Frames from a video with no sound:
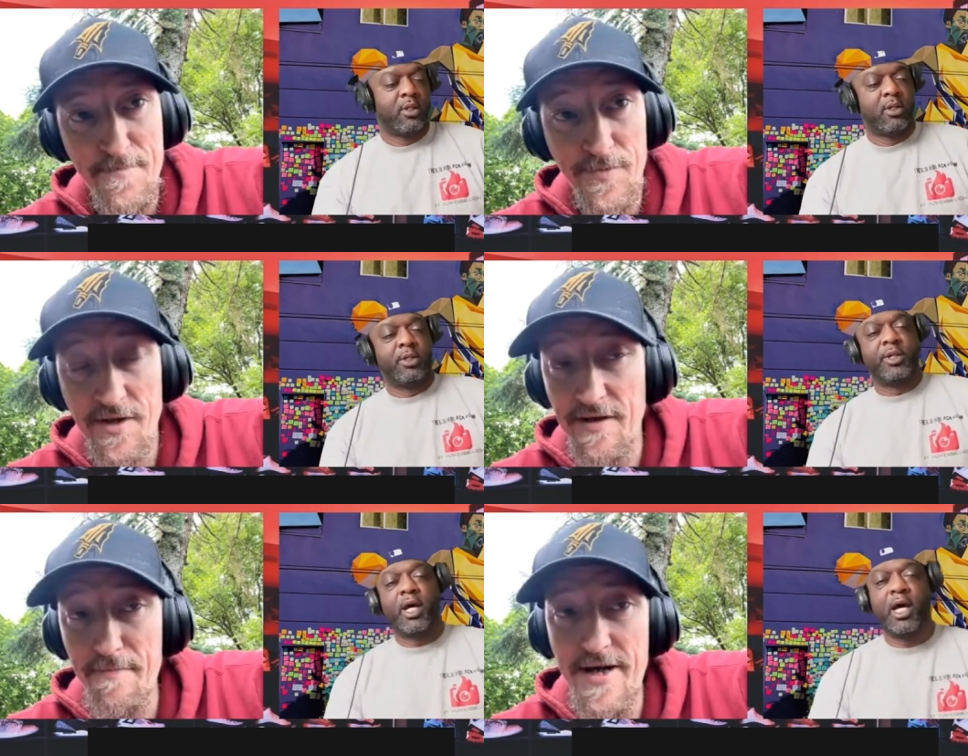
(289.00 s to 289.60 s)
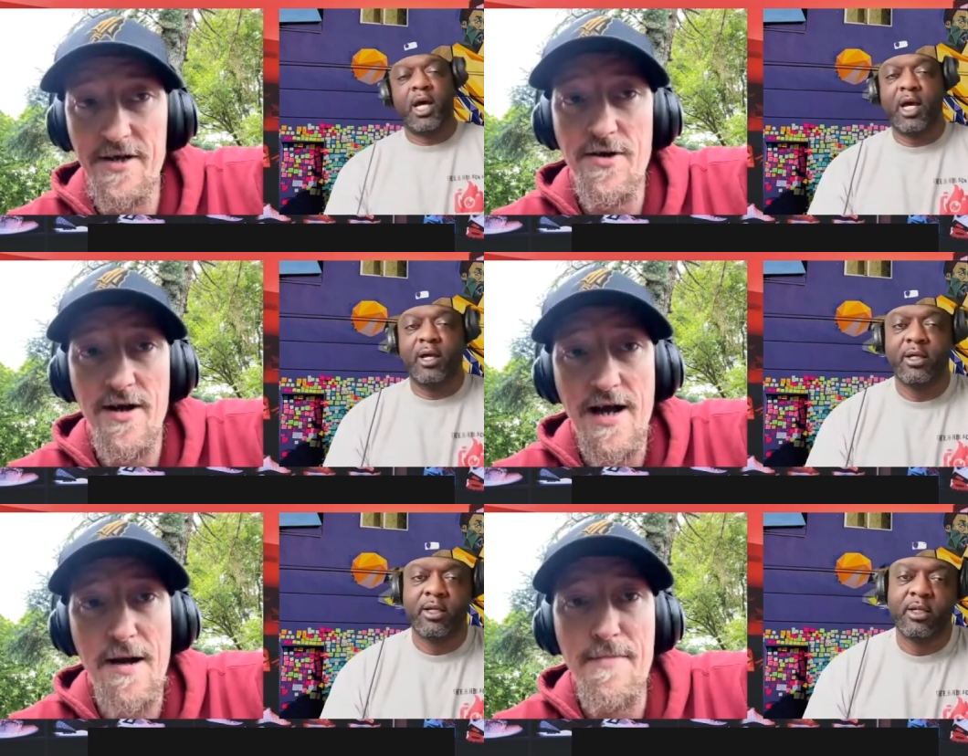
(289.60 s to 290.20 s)
Speaker 1: Because nah. I may have
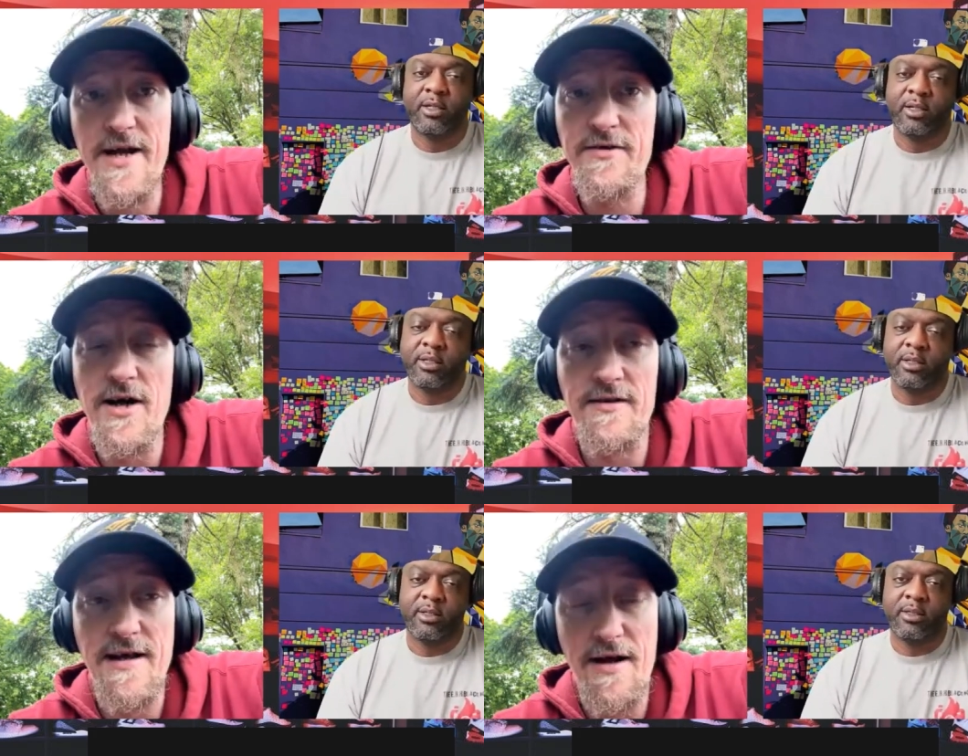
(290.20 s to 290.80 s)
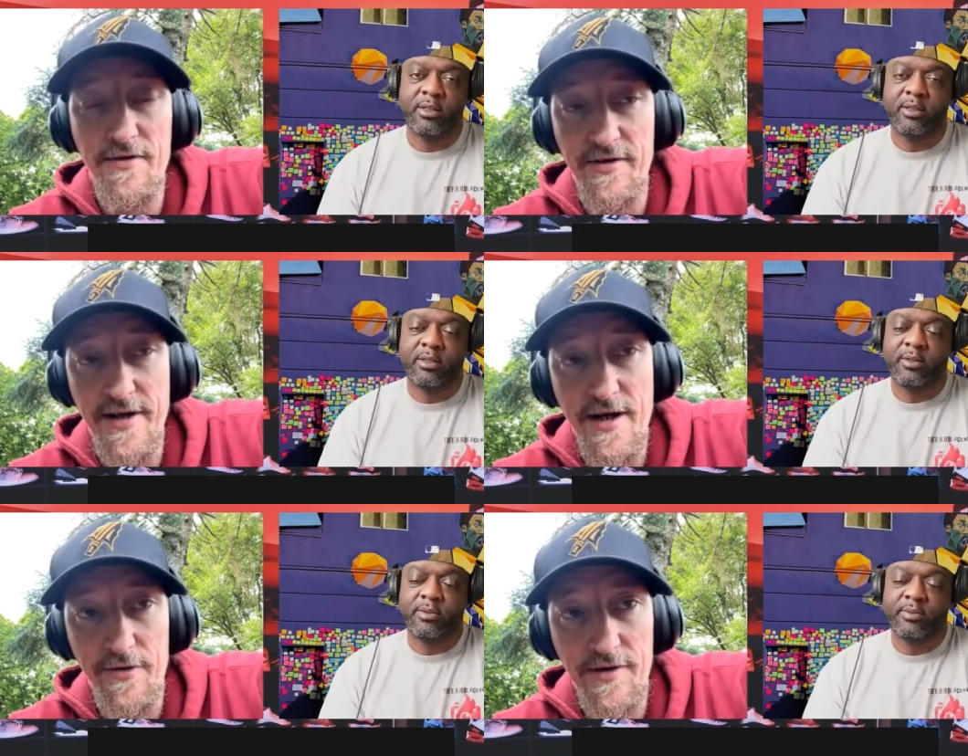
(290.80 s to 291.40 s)
got I may have got Dallas
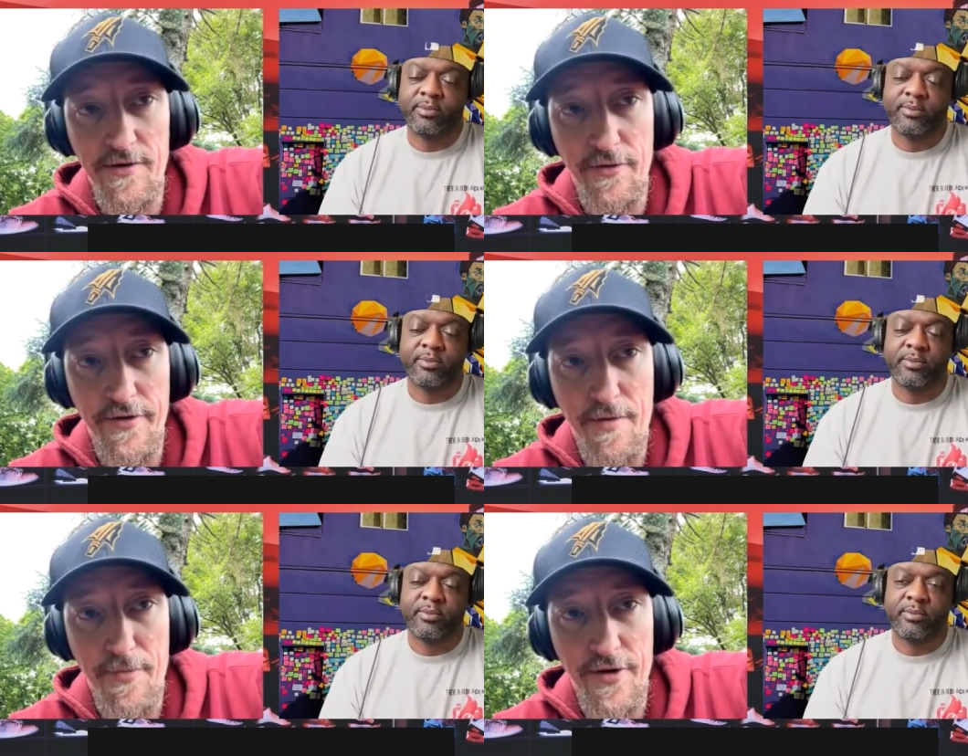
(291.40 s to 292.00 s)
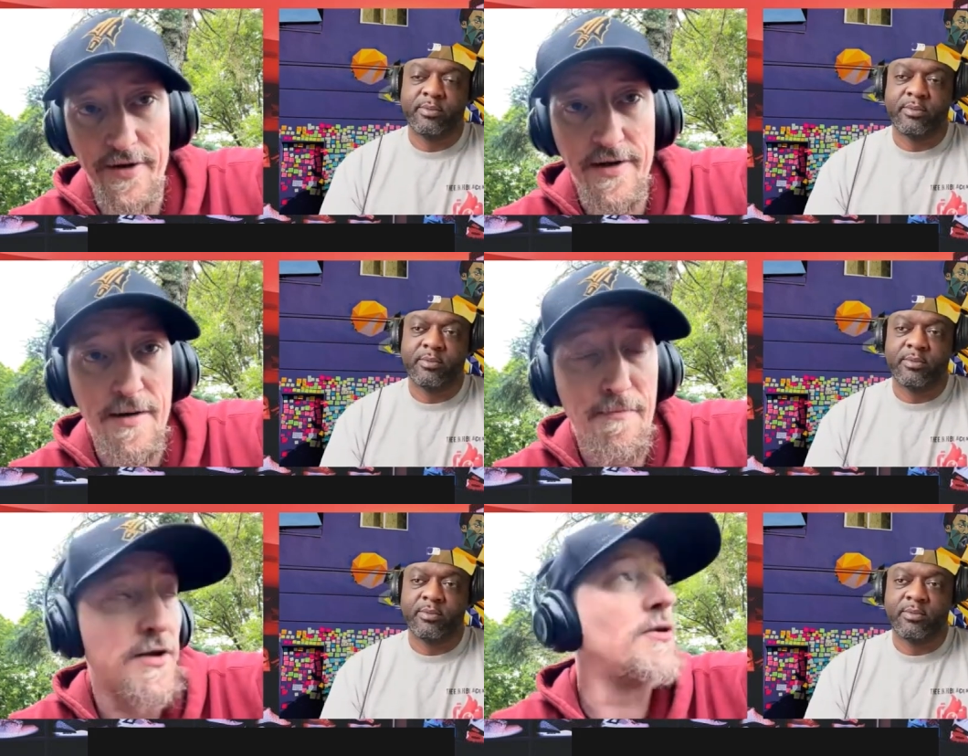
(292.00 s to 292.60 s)
at a healthy little number at,
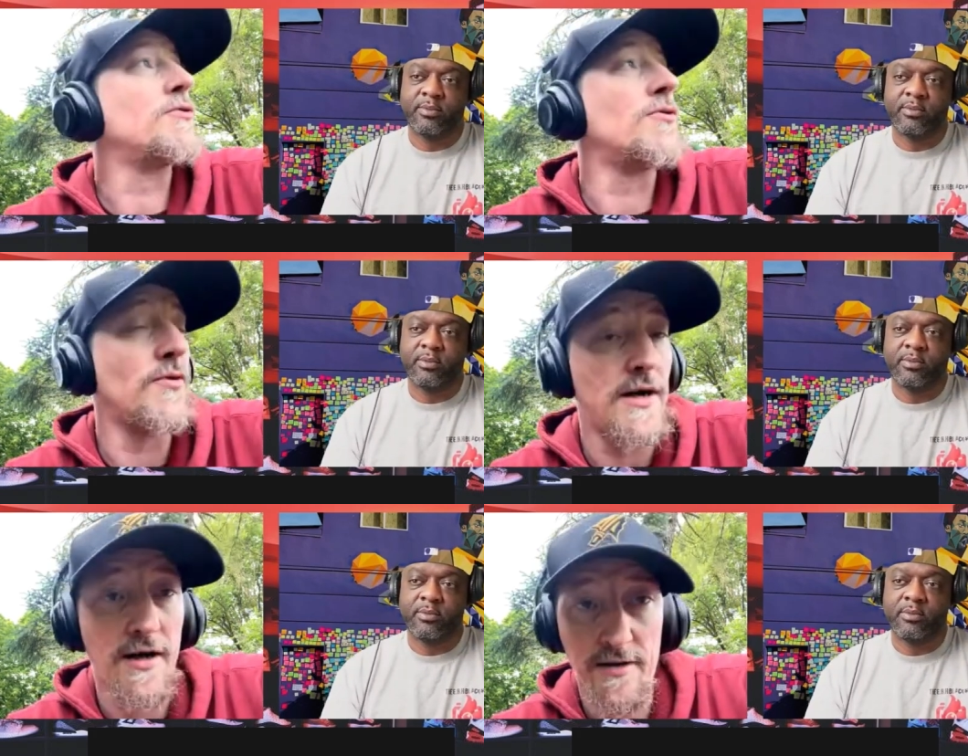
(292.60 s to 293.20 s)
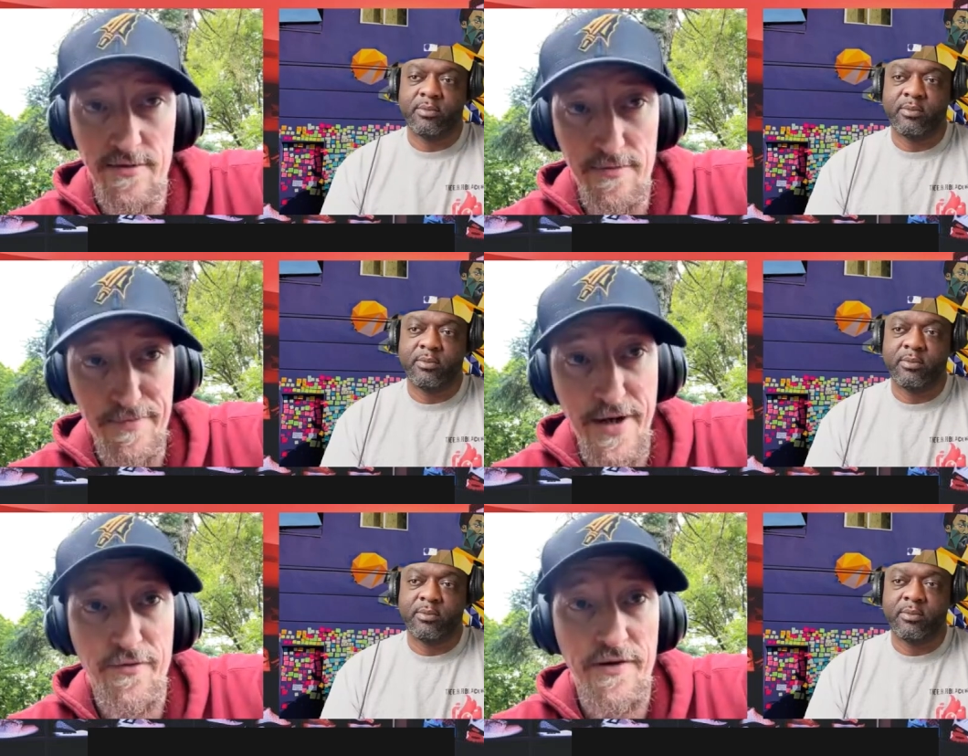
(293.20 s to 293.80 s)
at my local uh,
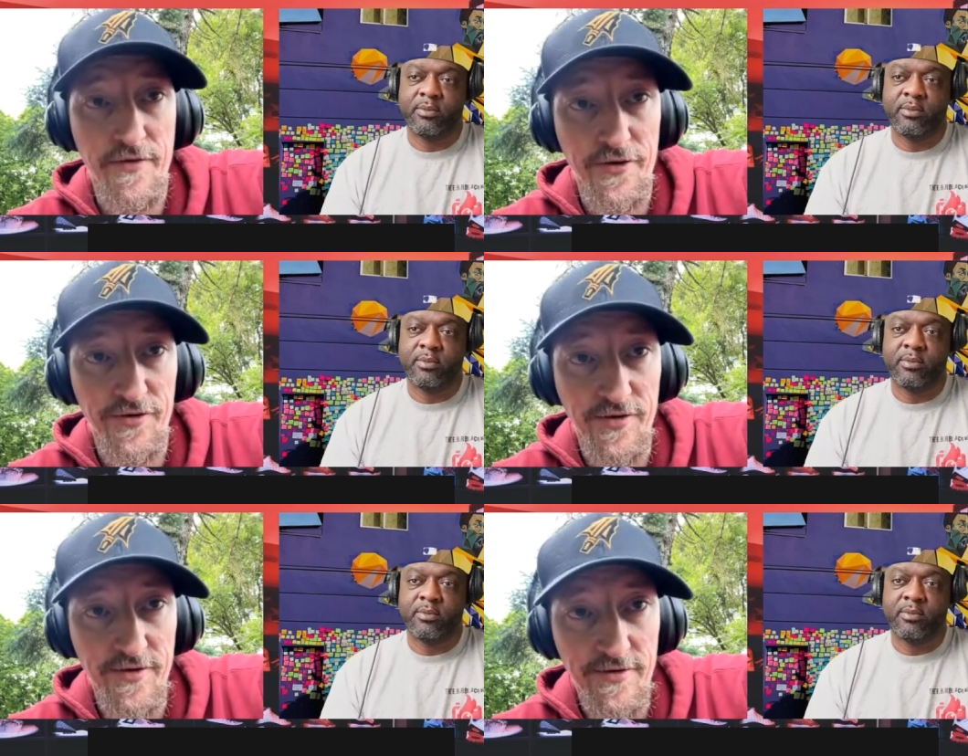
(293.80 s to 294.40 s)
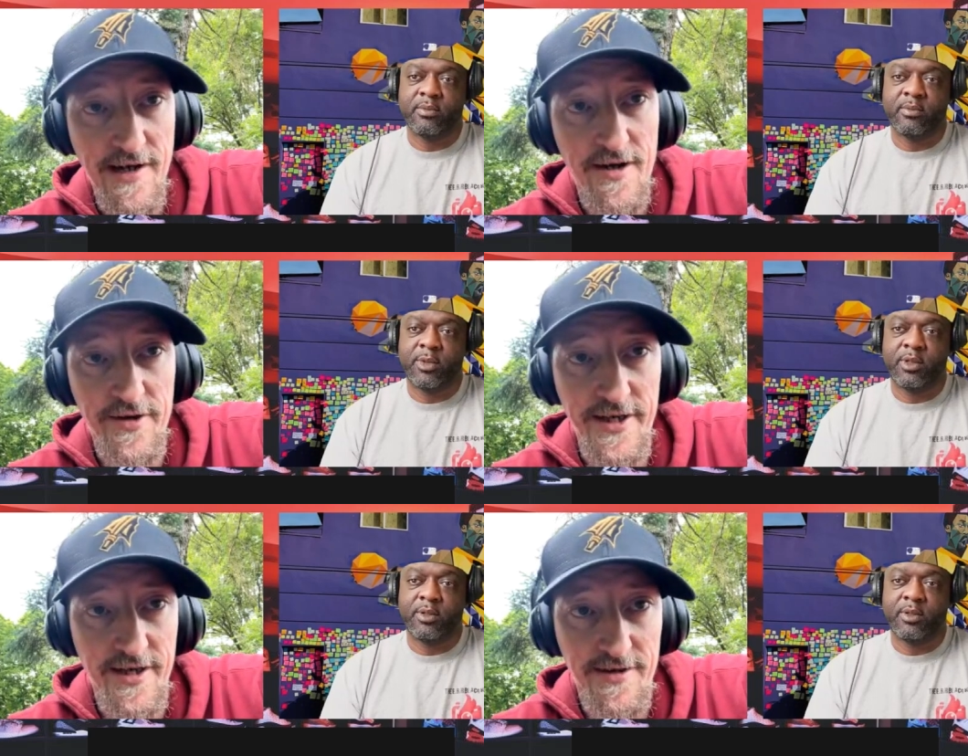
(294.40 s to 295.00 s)
Bet Rivers
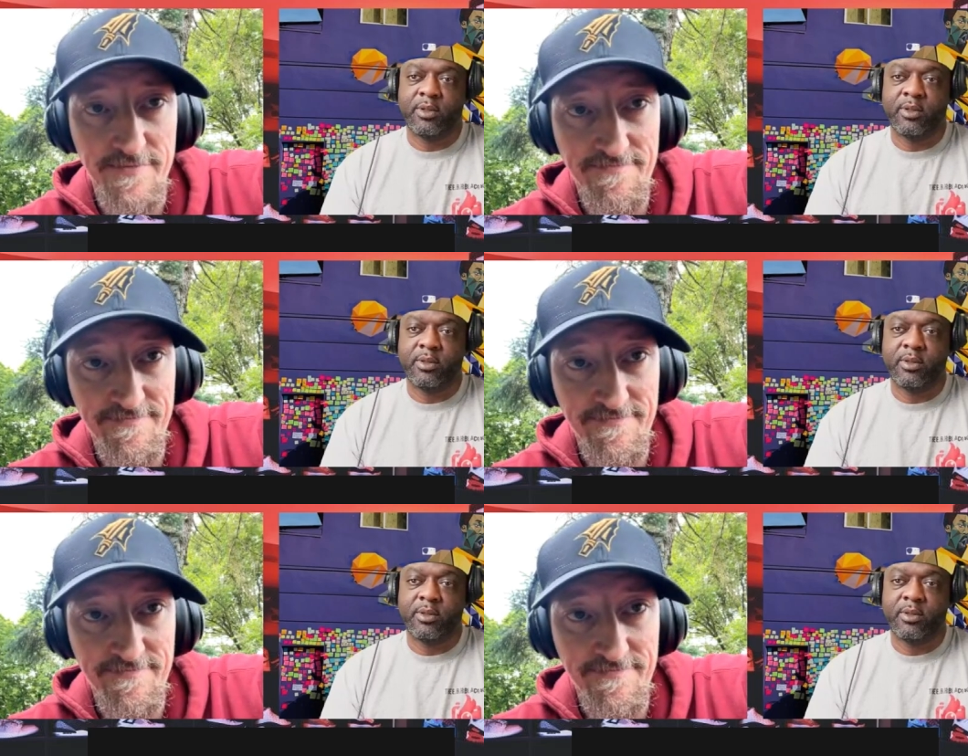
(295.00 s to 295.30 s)
down here.